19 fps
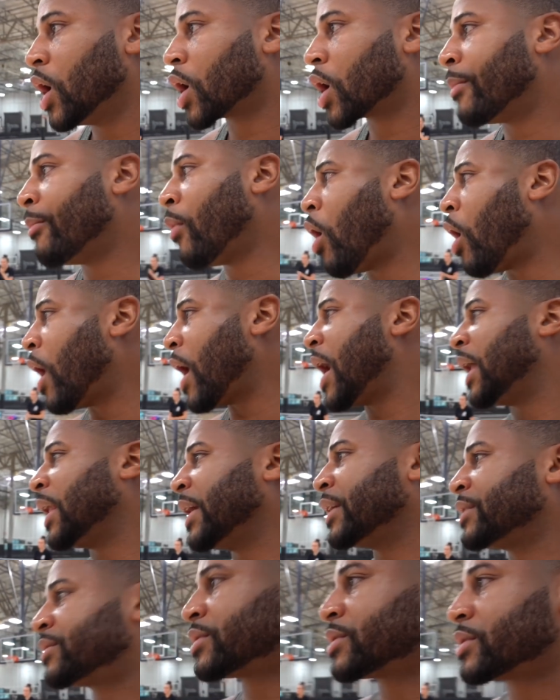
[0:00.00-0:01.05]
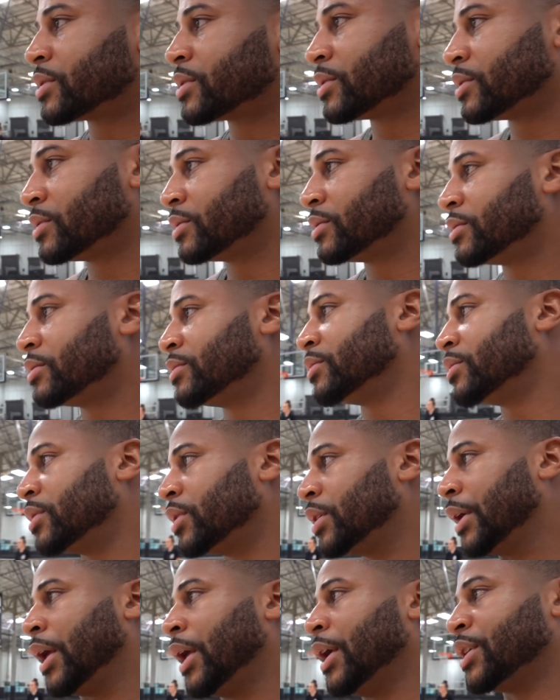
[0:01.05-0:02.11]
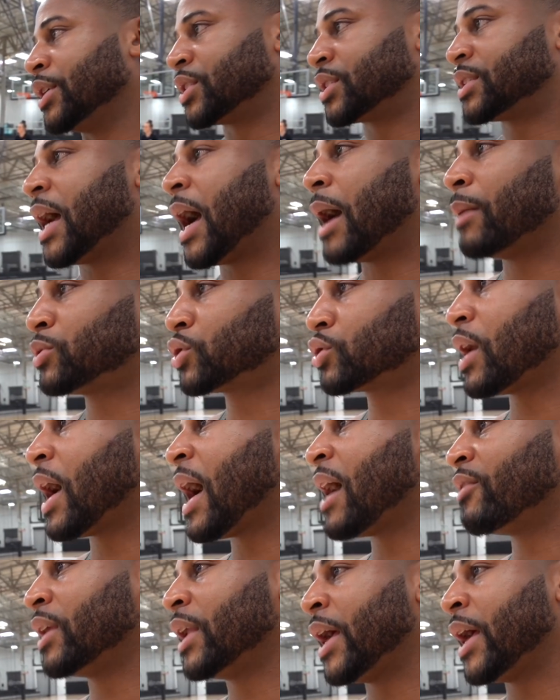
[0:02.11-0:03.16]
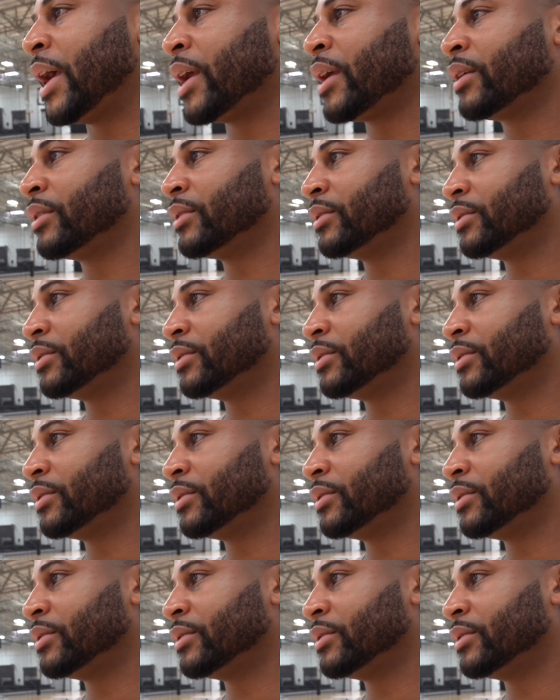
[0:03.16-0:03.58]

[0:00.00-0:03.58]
Come on, Ellis. Stop traveling.